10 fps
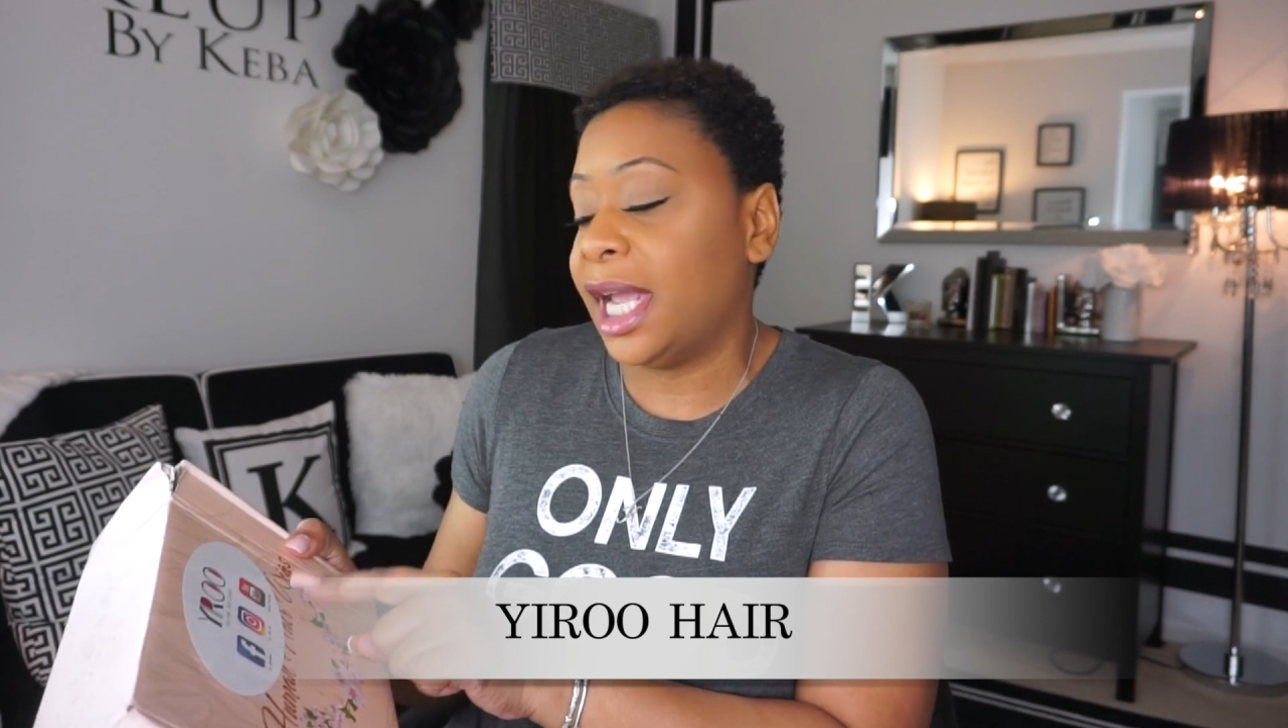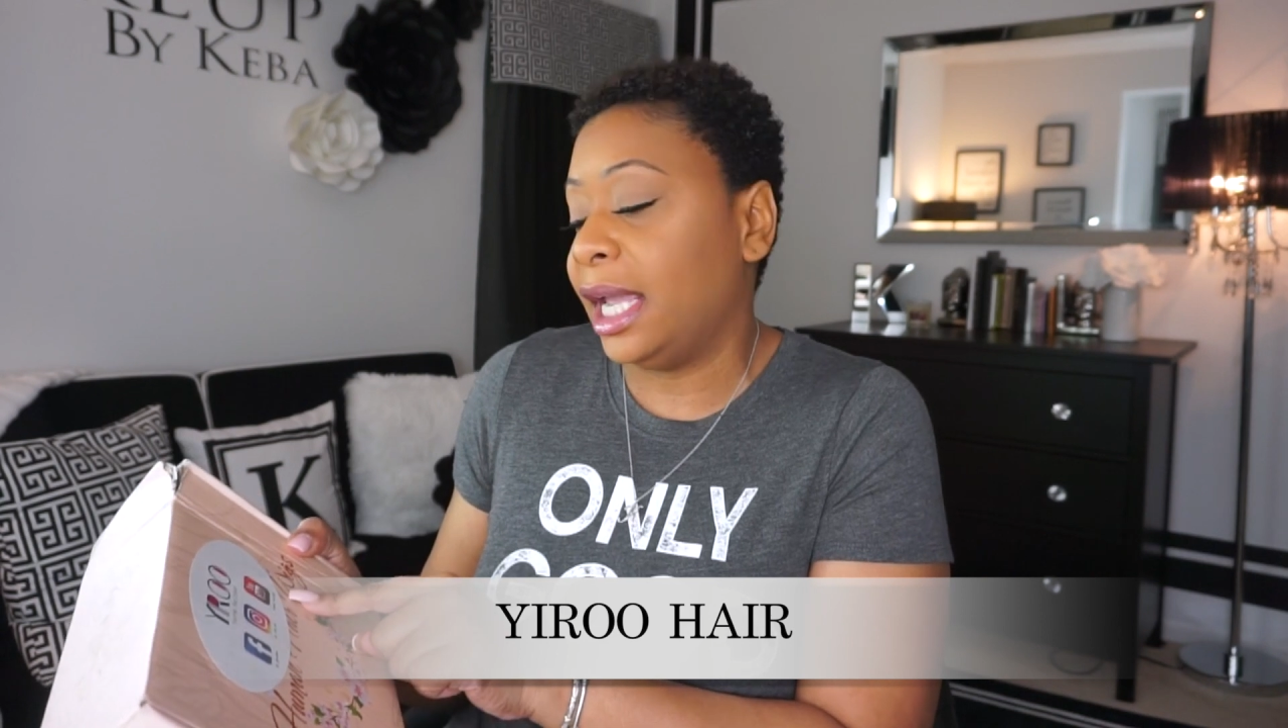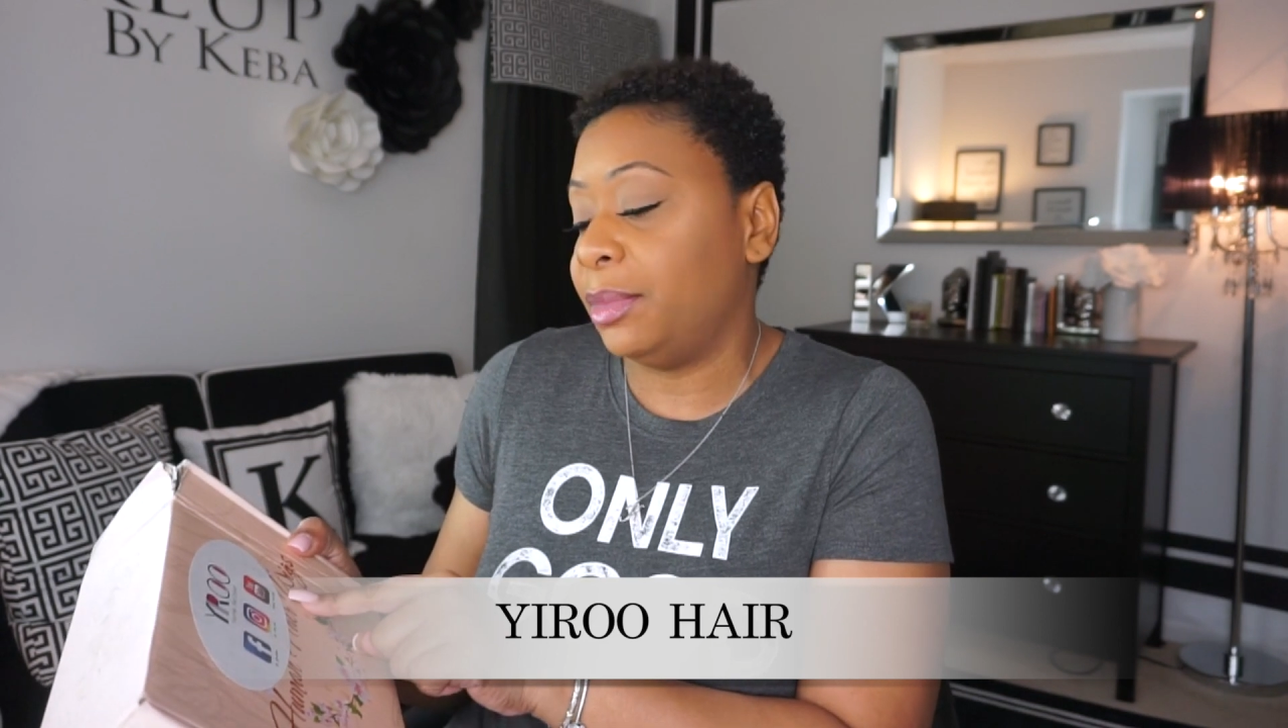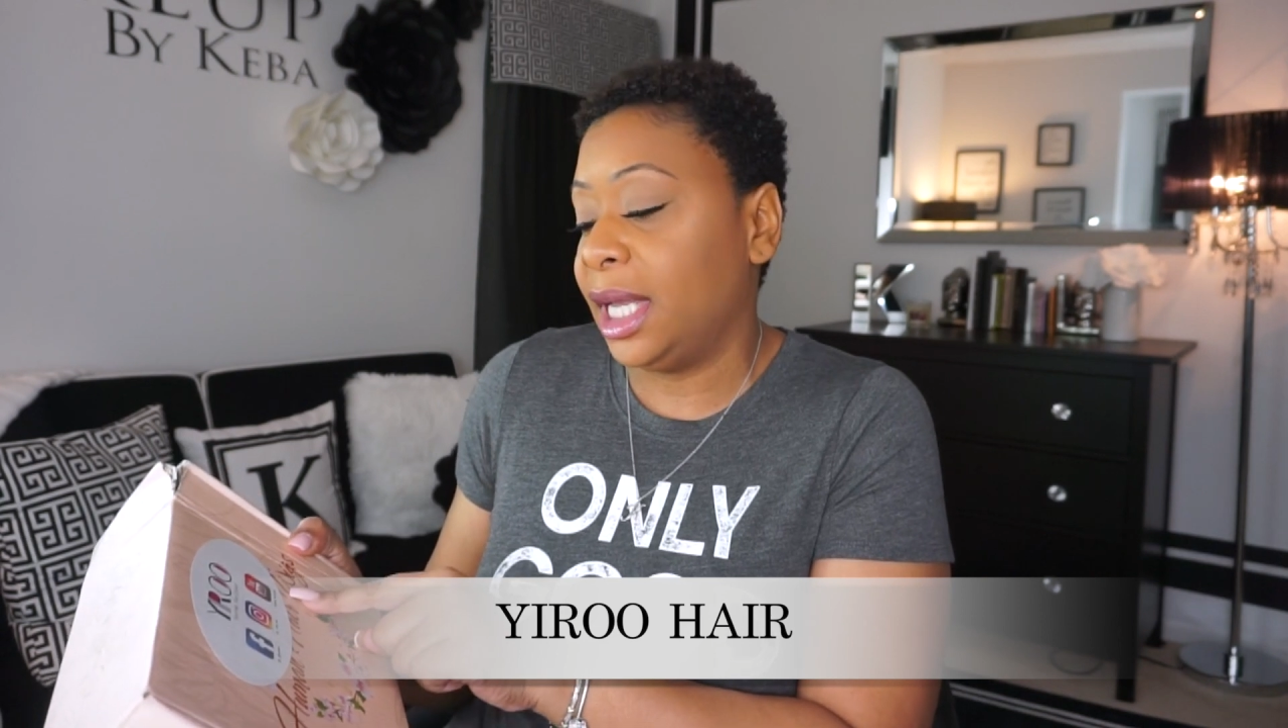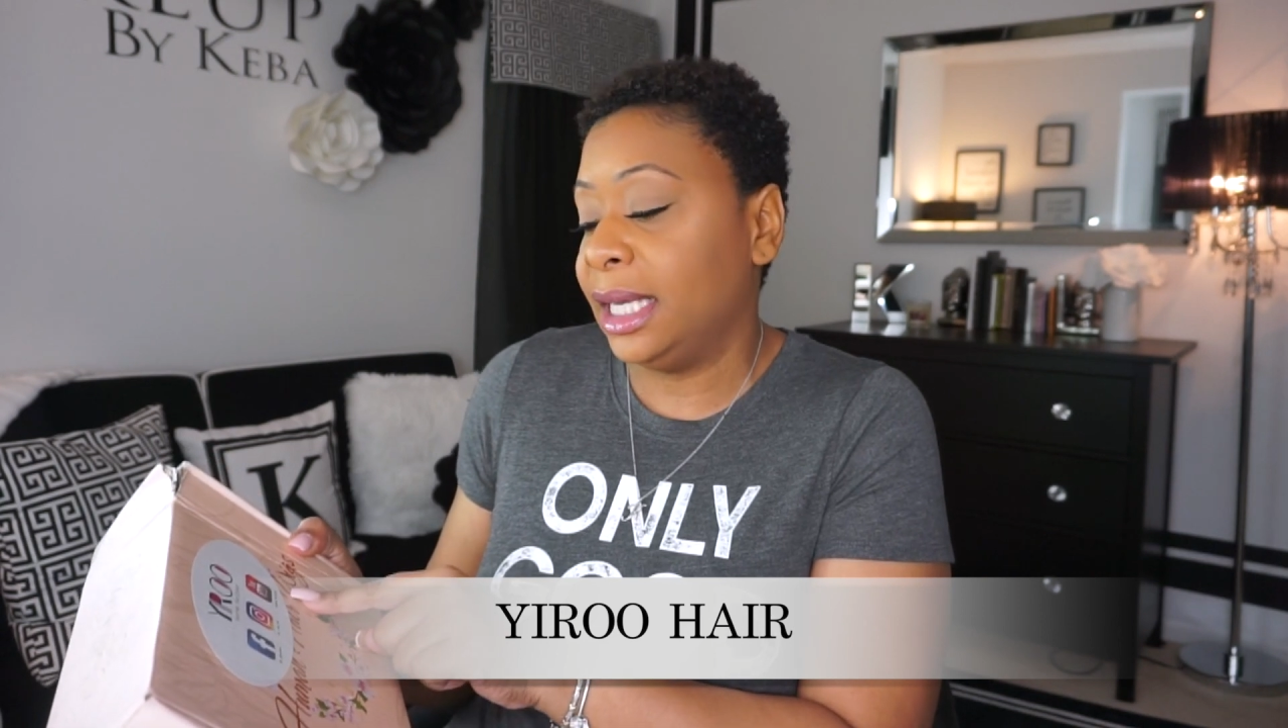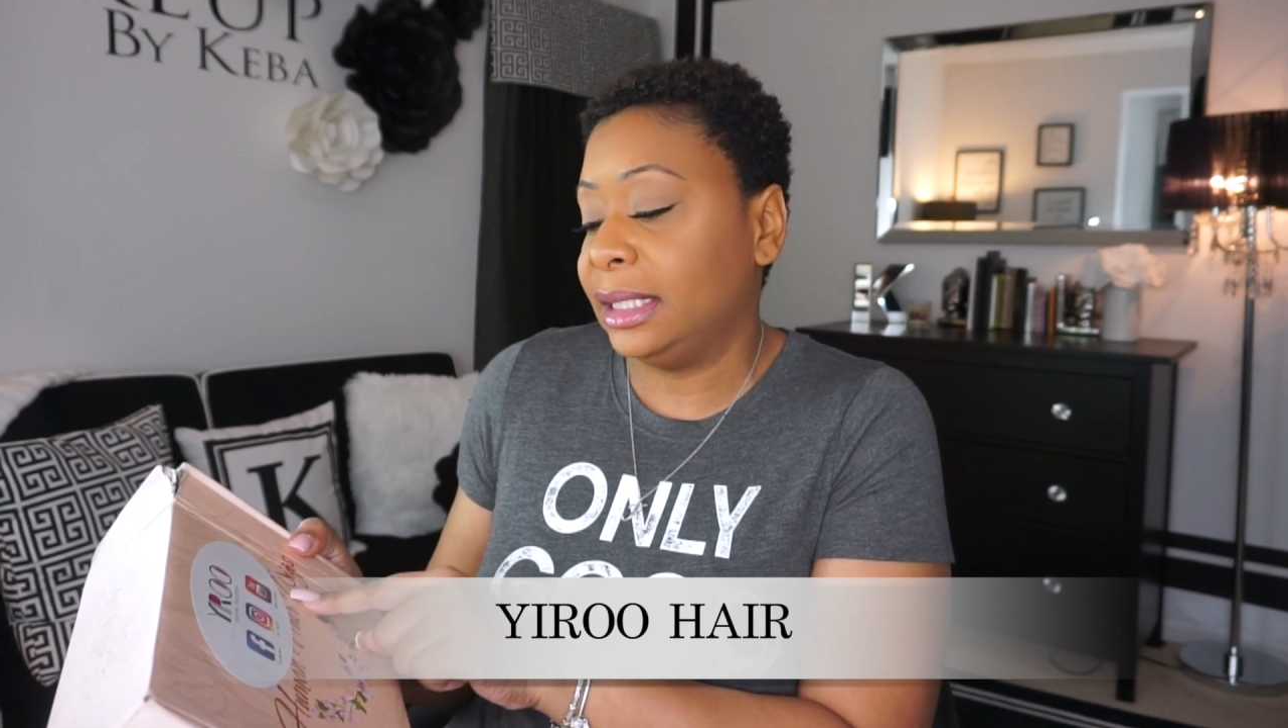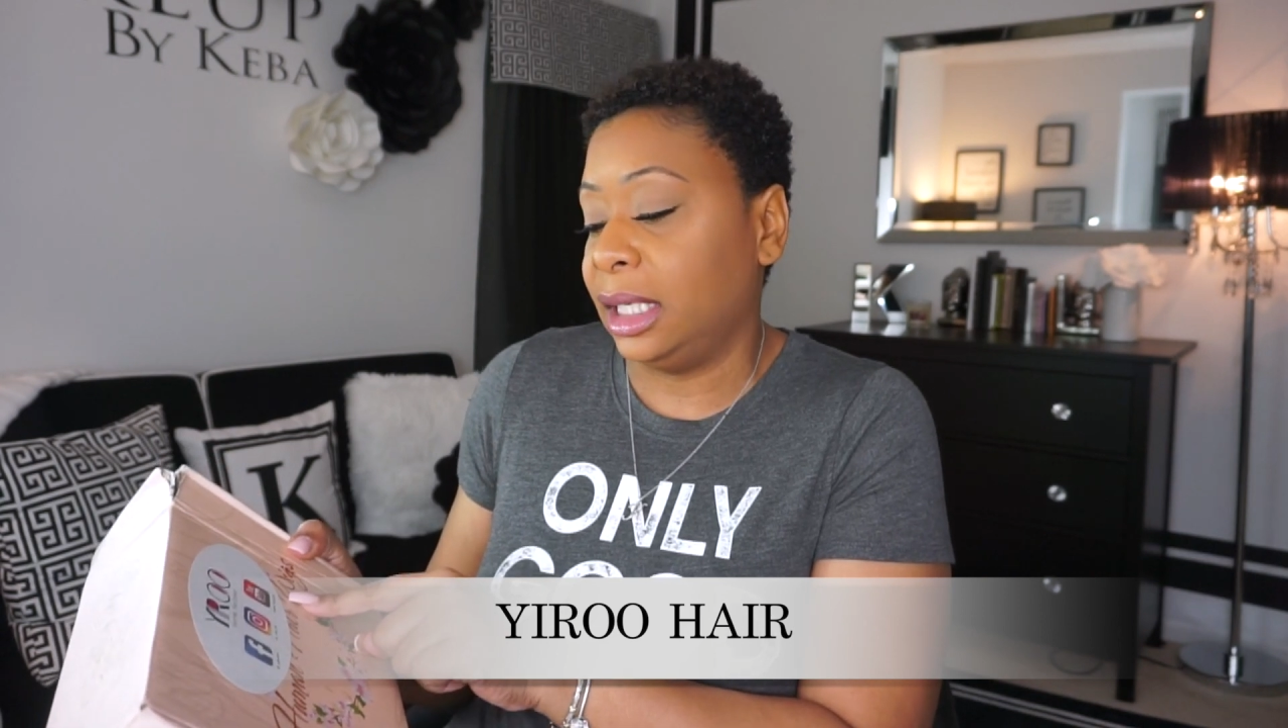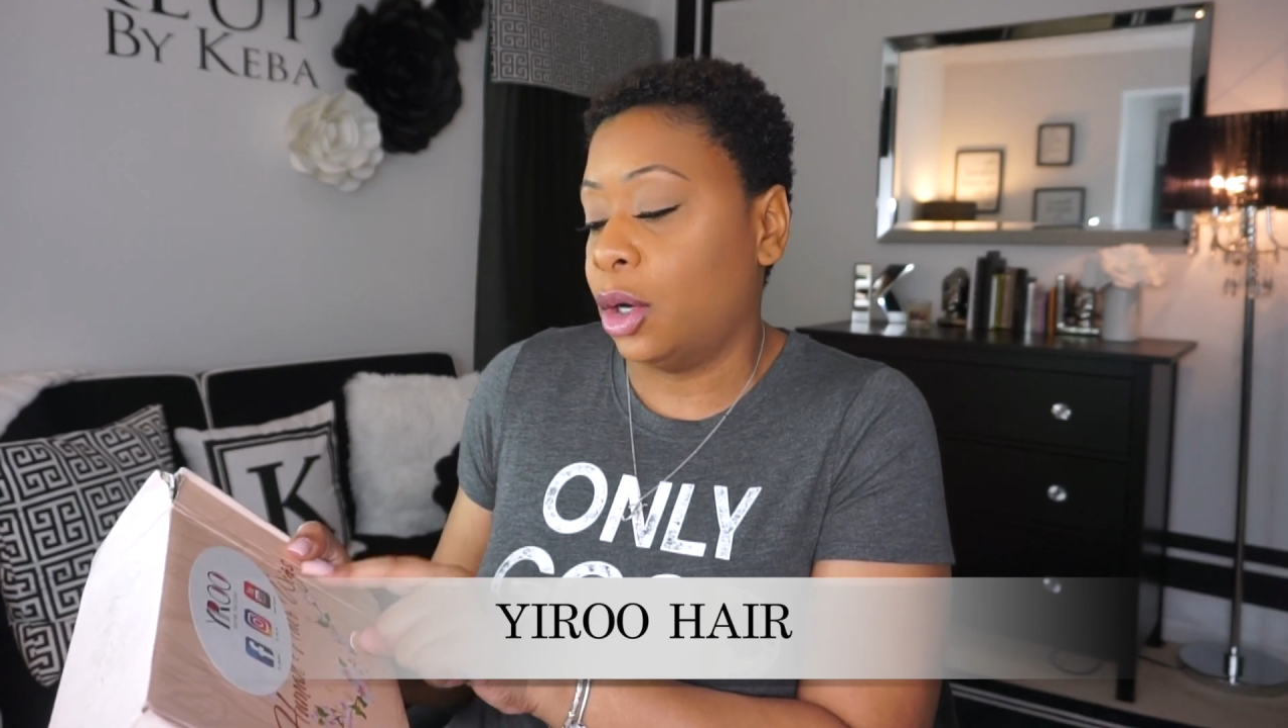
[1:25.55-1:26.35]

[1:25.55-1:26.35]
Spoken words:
name is,